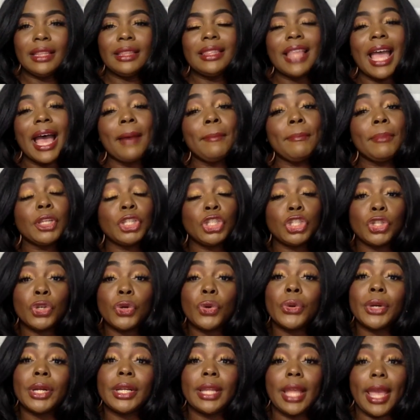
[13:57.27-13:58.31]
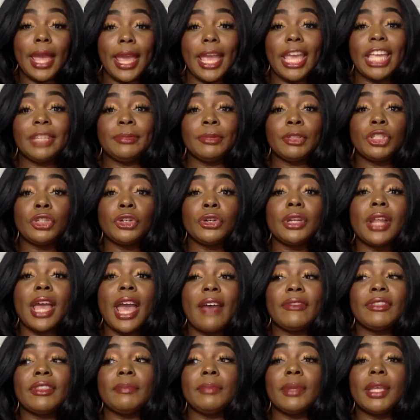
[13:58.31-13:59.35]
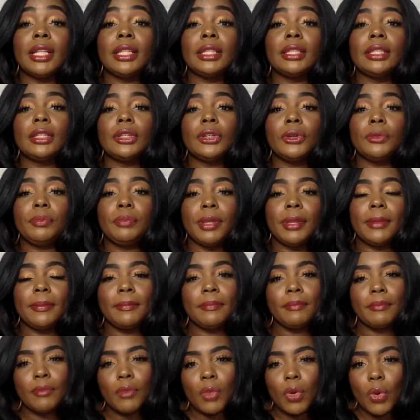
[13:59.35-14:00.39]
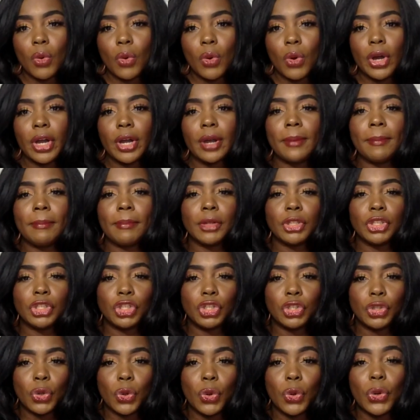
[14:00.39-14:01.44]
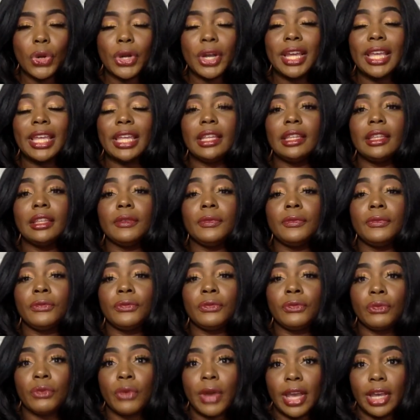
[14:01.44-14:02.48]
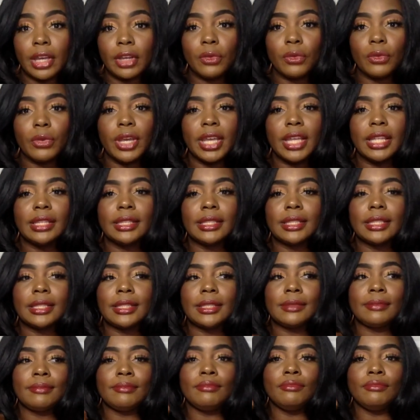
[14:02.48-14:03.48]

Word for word: not mature in age, but you're going to have to be a little bit more mature in the fragrance